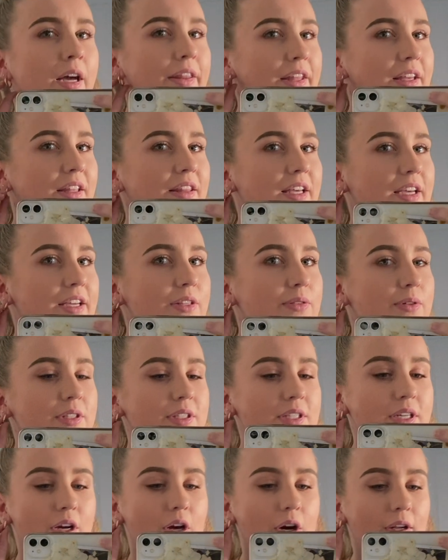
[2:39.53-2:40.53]
I think these ones
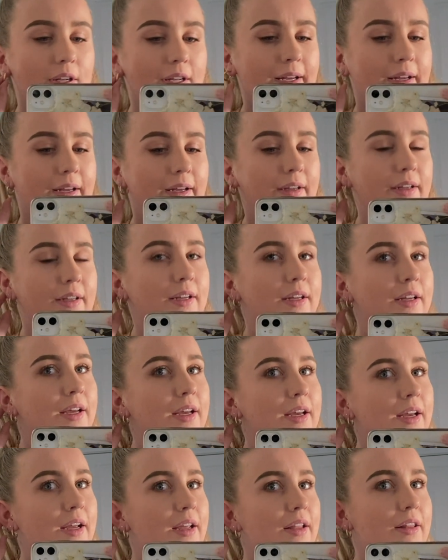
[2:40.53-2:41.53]
are collet,
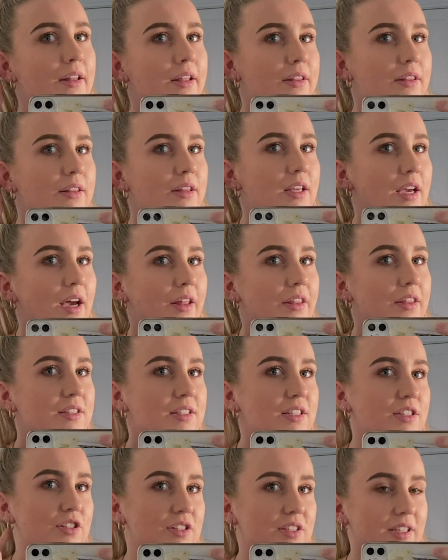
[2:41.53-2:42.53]
and then the others
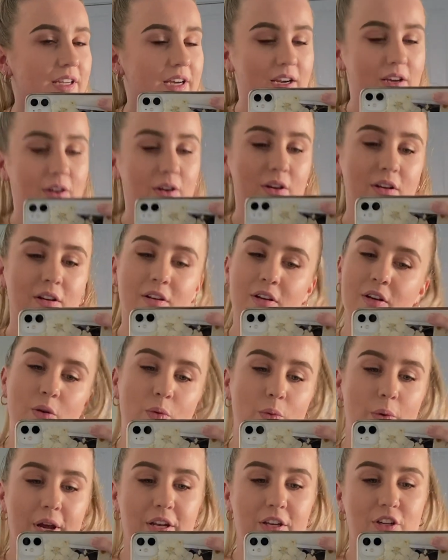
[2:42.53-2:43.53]
are just like
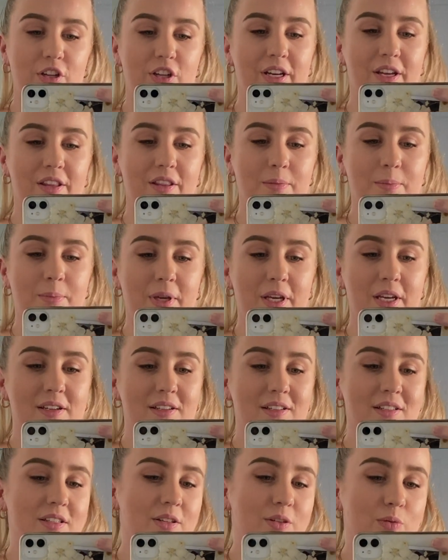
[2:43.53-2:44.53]
when you get them
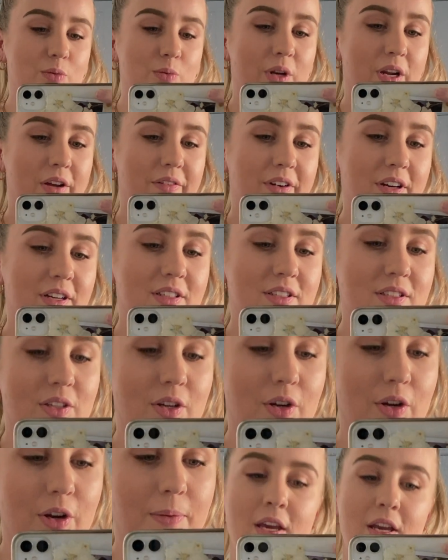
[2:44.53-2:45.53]
pierced and whatever.
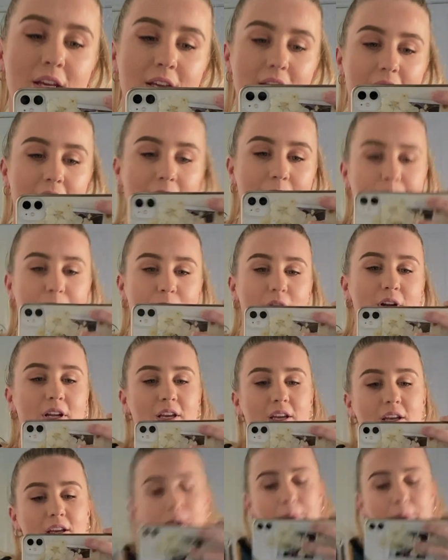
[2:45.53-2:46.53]
So yeah, pretty